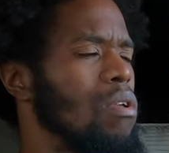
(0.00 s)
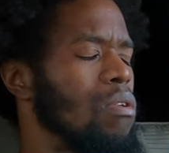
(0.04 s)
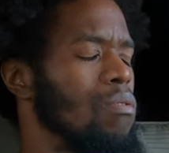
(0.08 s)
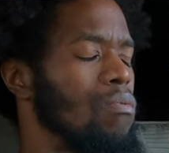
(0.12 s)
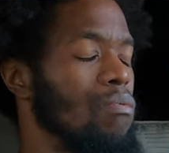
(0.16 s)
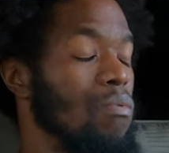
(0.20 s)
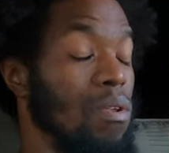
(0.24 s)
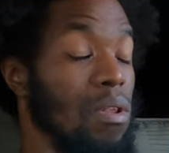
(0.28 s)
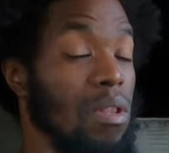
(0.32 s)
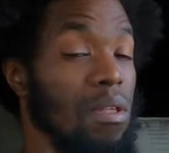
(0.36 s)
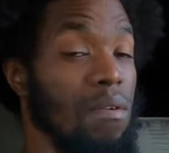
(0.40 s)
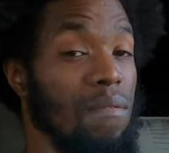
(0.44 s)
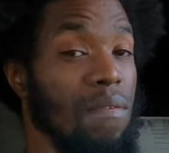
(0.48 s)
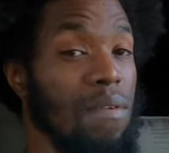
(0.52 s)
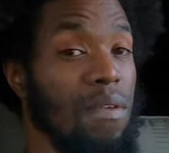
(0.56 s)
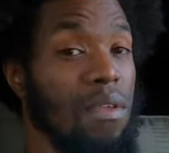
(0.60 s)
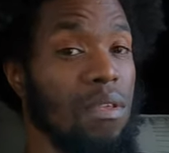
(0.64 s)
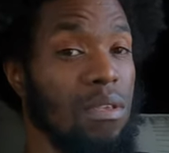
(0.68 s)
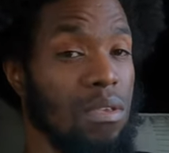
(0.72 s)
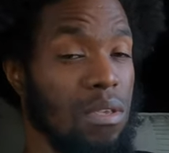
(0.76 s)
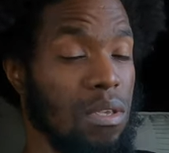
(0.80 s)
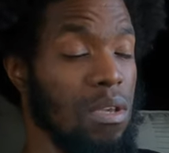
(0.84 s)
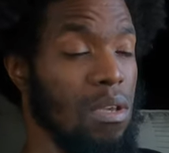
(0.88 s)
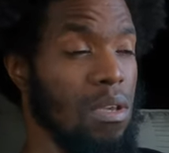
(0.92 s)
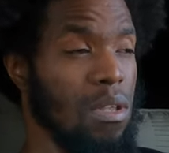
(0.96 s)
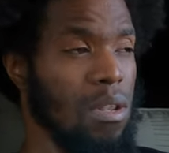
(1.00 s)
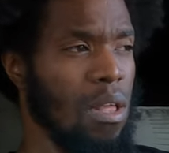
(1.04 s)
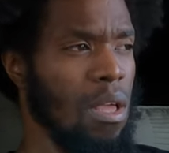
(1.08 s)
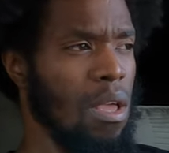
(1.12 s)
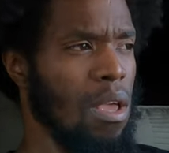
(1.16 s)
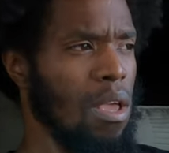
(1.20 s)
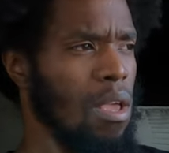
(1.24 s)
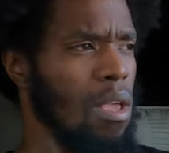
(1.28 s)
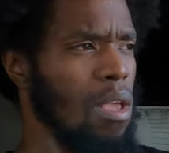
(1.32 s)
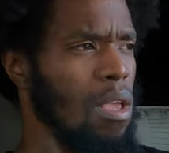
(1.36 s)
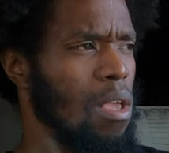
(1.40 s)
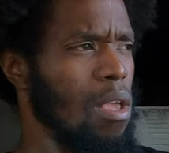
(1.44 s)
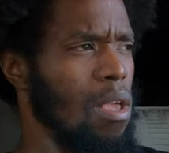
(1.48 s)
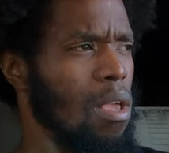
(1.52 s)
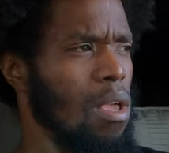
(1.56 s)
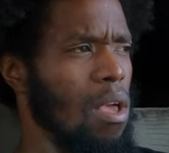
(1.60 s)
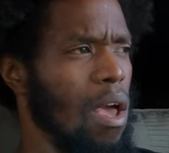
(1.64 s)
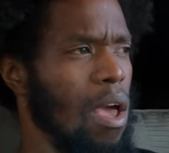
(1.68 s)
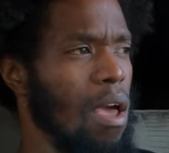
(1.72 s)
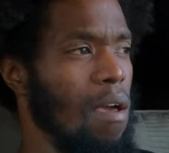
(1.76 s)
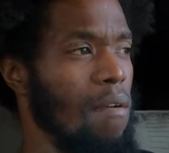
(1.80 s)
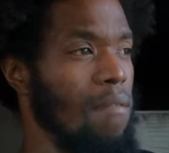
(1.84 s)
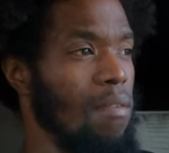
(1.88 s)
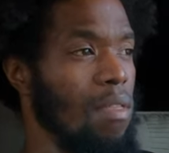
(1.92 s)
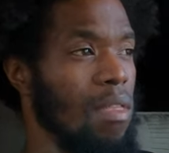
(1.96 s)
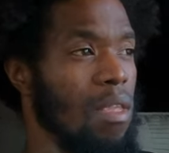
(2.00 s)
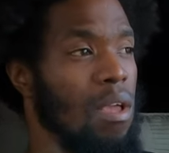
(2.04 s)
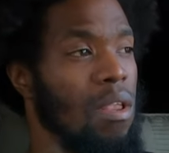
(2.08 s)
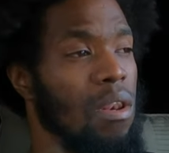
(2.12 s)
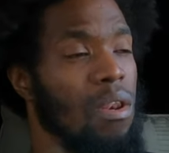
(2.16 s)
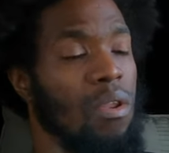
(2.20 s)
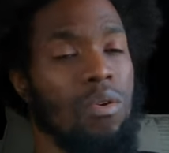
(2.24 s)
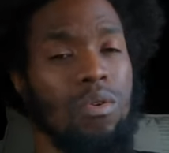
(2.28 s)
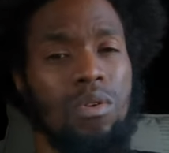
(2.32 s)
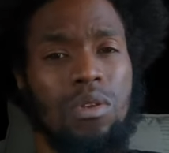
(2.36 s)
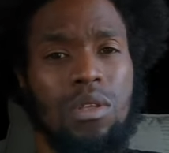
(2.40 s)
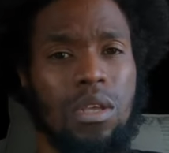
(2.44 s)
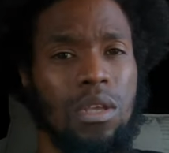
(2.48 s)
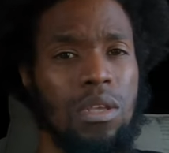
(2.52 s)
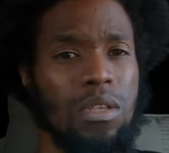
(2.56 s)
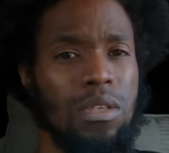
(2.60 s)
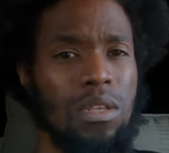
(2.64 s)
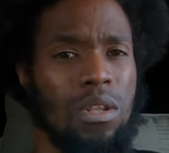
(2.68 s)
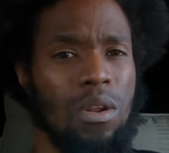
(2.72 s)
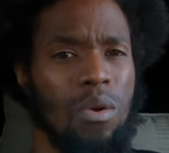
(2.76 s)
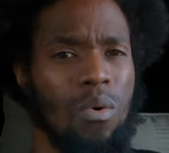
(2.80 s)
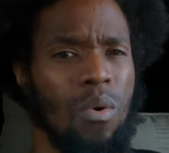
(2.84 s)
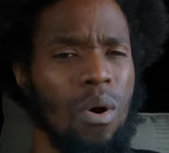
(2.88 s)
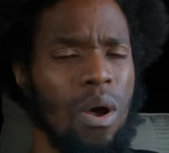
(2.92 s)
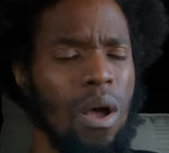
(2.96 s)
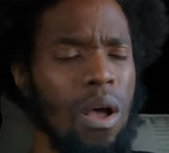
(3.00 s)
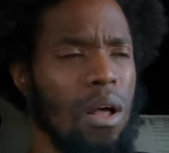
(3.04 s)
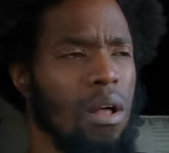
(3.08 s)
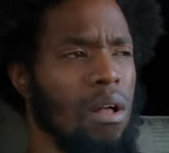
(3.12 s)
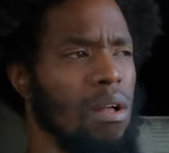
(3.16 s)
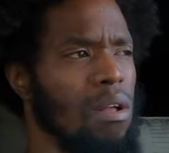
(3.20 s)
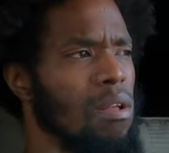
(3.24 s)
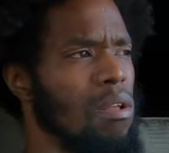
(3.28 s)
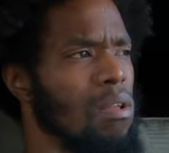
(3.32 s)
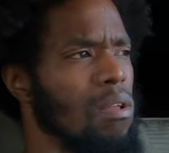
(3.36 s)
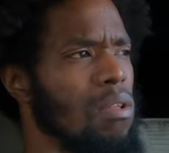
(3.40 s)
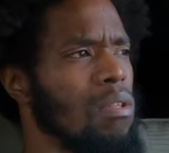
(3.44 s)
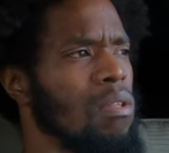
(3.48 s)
It really feels good. Like I haven't done those things in a while.